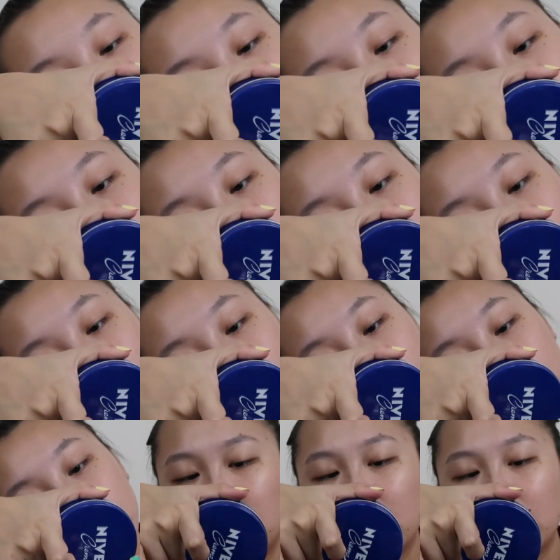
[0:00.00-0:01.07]
but
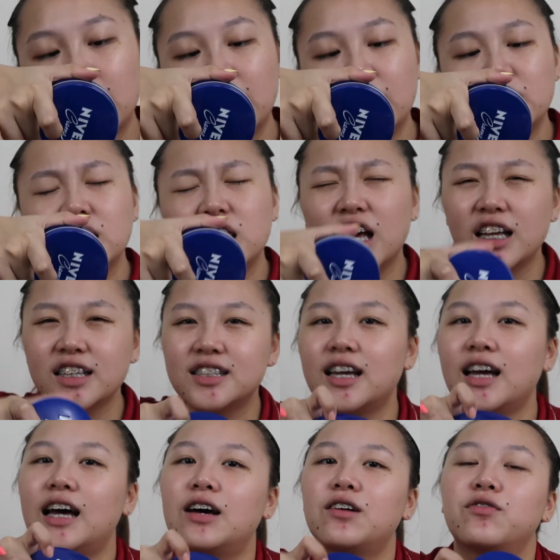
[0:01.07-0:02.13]
it does
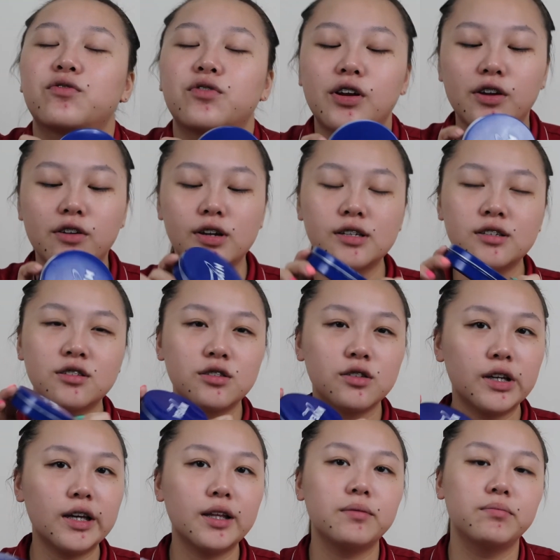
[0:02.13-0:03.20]
have fragrance
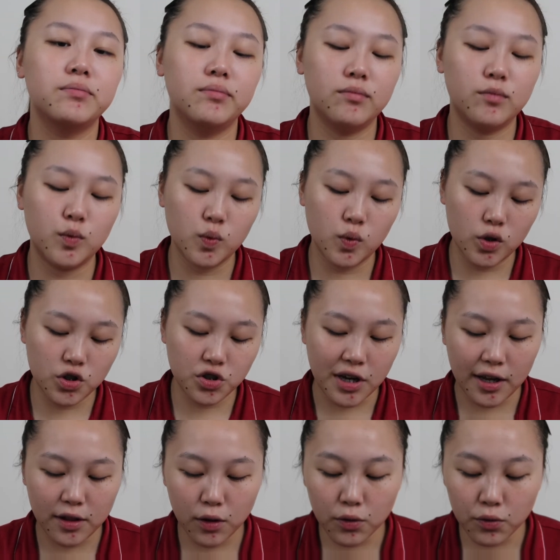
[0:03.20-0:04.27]
to it, which
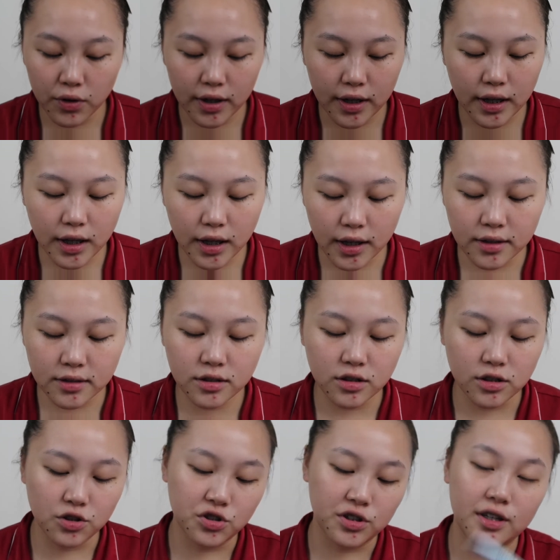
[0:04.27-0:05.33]
I don't really
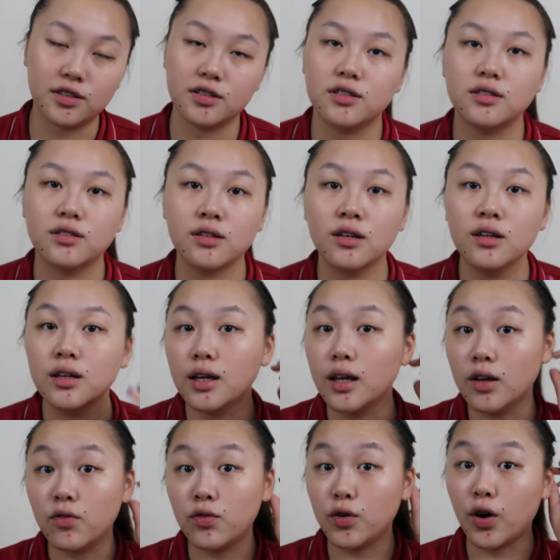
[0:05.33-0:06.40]
suggest
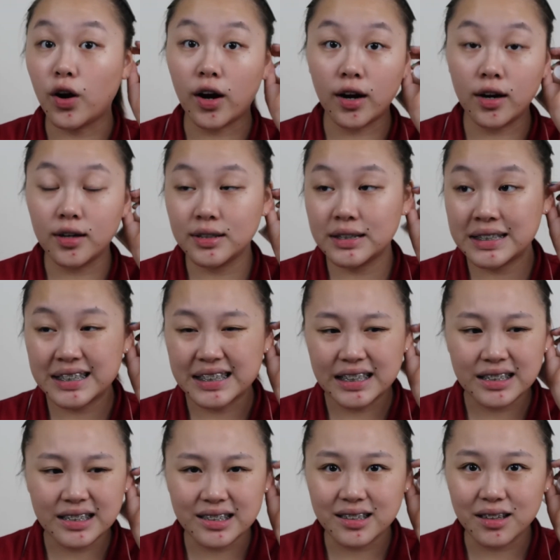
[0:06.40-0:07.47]
if you are
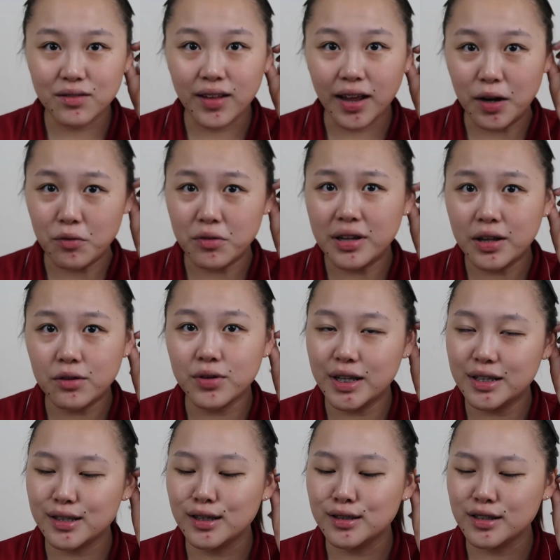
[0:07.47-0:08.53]
sensitive, like really
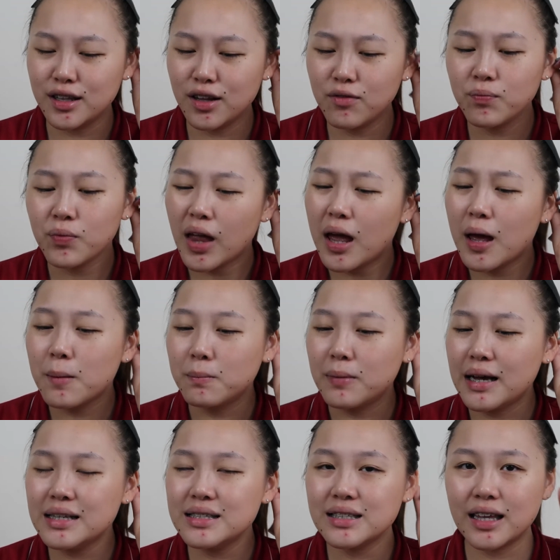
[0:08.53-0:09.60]
sensitive.
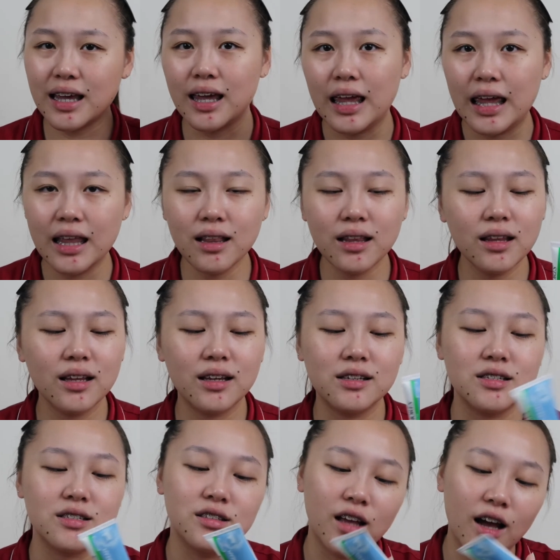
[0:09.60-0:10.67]
My skin
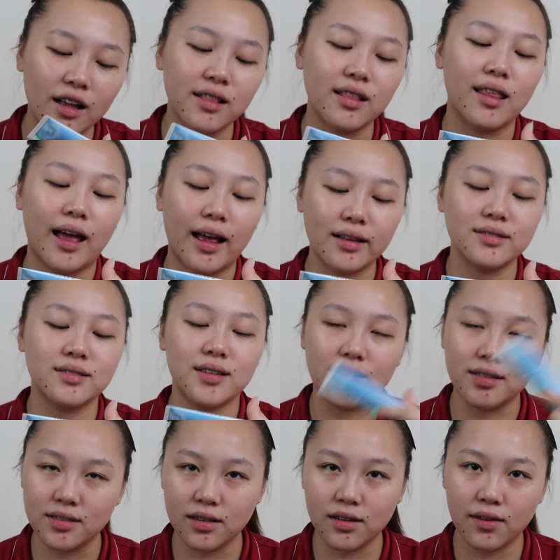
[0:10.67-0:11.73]
is not that
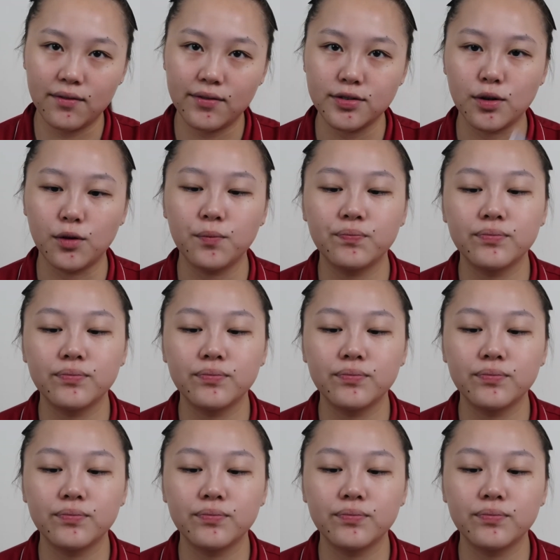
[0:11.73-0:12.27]
sensitive, so